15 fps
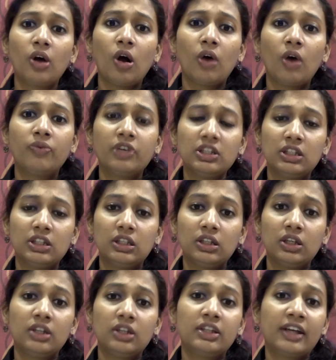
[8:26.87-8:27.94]
Further,
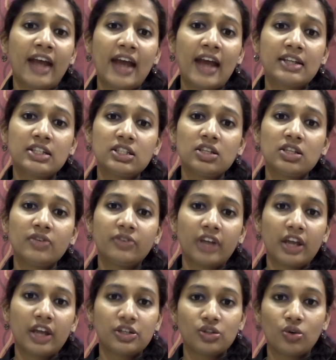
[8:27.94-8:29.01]
the cash reserve
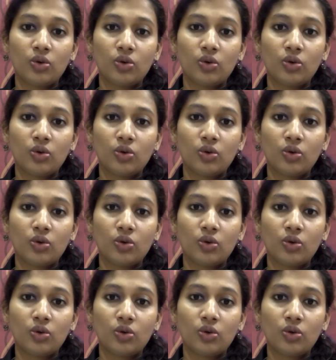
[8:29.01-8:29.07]
ratio